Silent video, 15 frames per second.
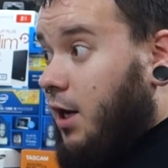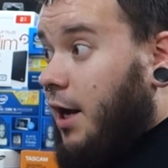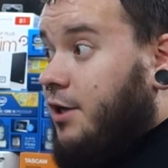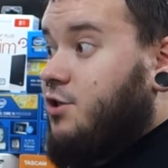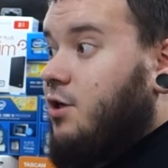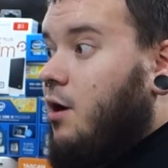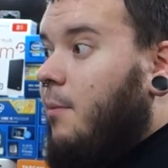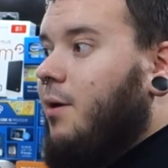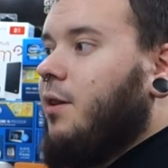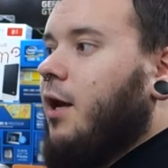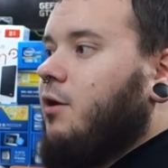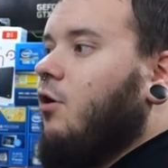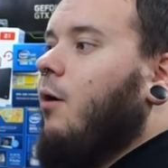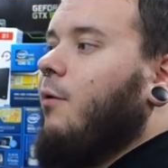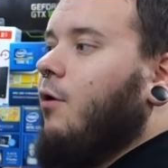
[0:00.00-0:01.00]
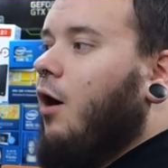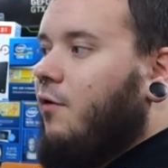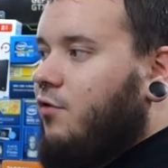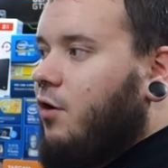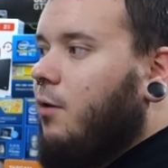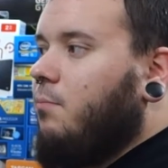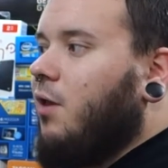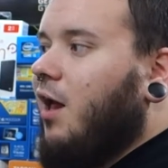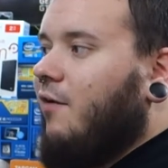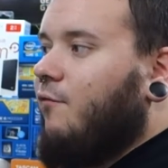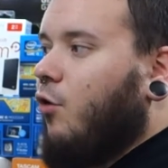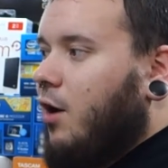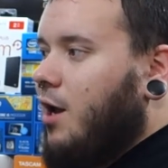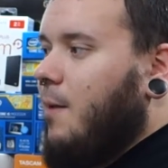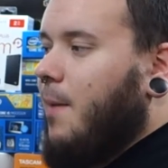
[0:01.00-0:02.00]
Like it actually, I mean, like don't get me wrong, if you're gonna play it at
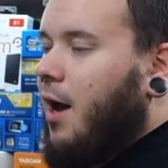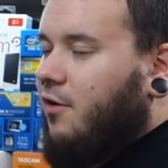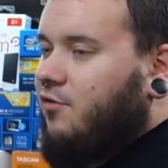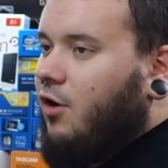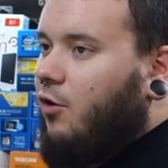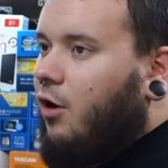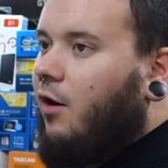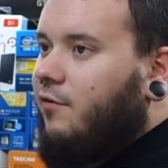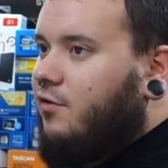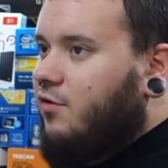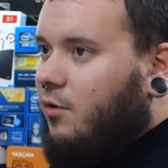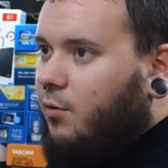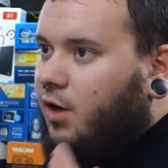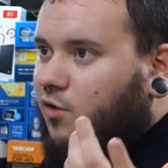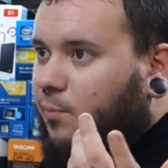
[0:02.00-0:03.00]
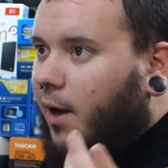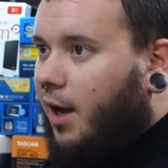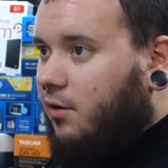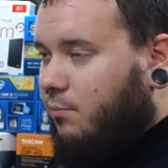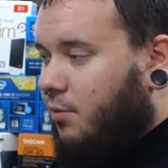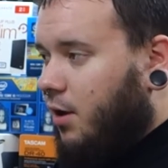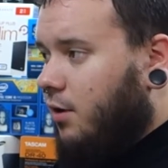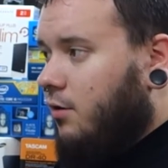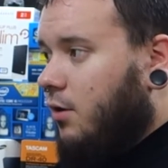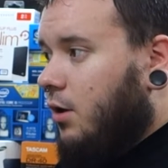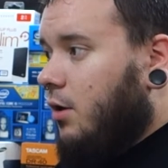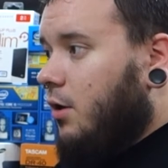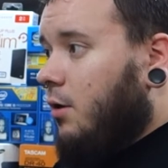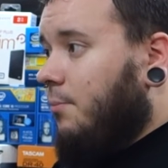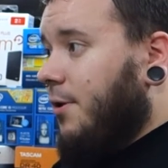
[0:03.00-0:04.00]
4K maxed out, obviously what you expect. But
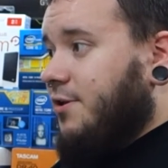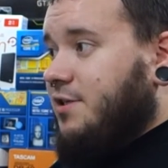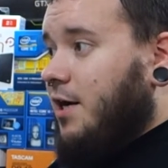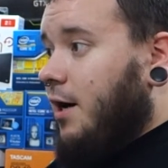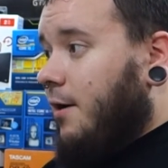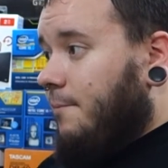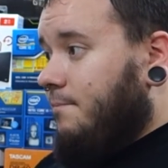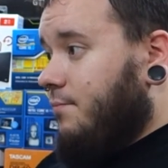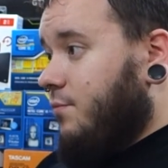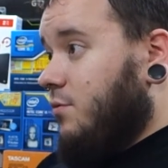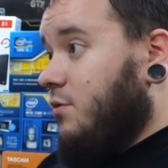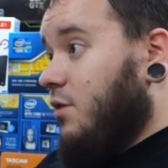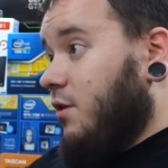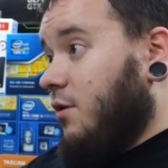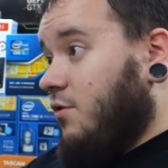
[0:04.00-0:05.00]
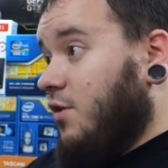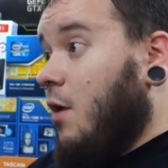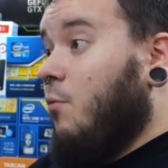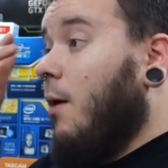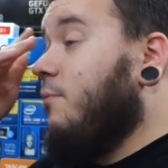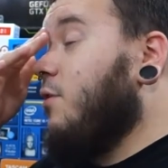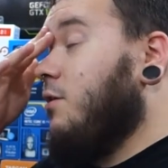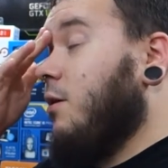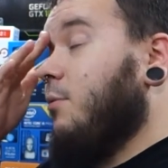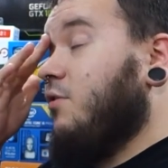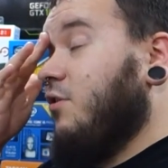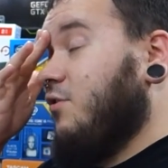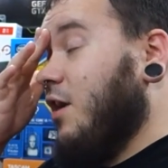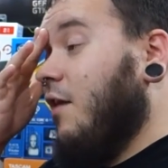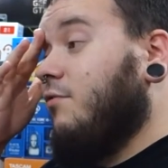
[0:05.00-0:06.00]
the same website
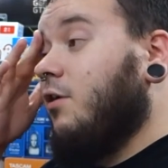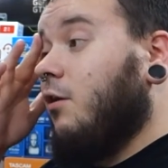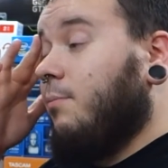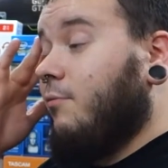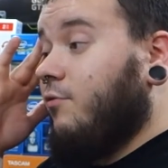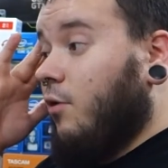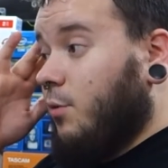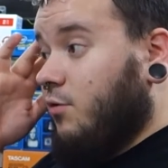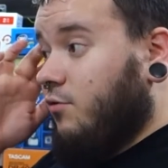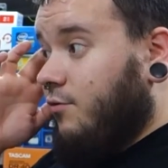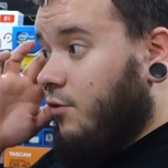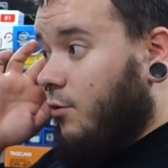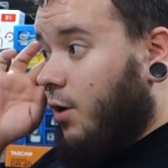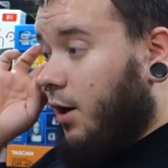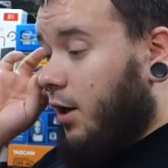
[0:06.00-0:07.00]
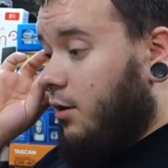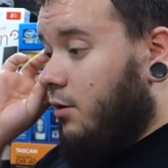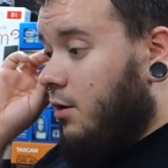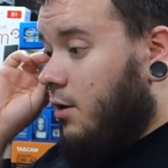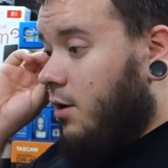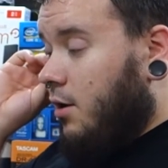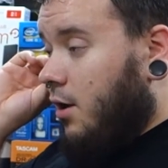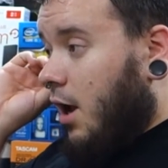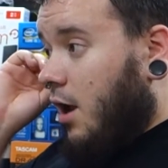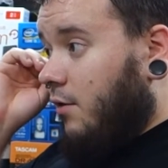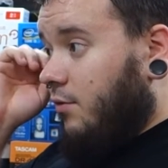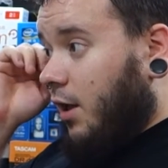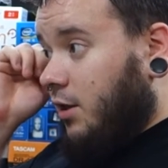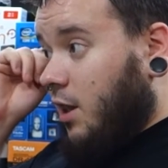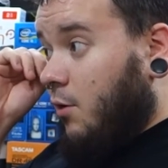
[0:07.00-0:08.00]
WCCF did a performance review on it,
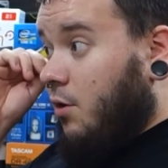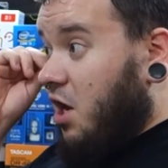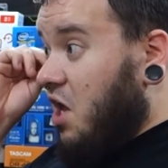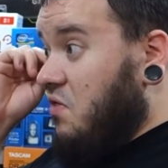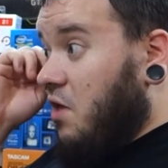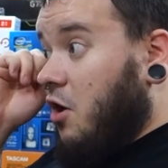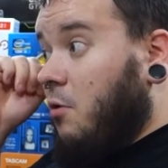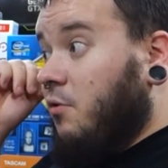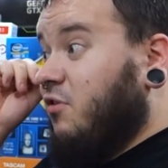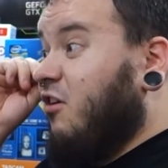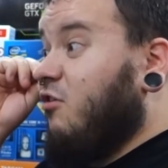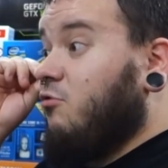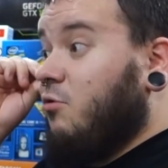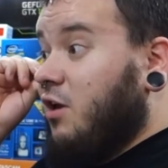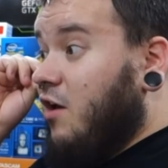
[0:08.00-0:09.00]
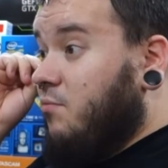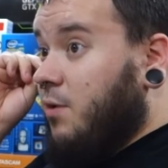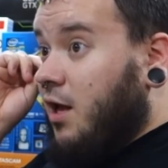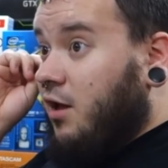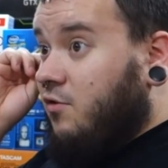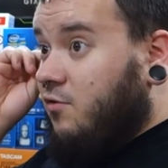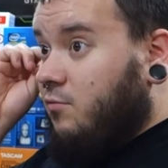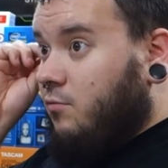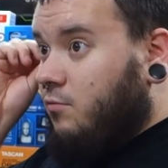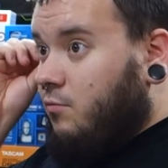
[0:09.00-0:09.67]
and like they were getting like almost 120 FPS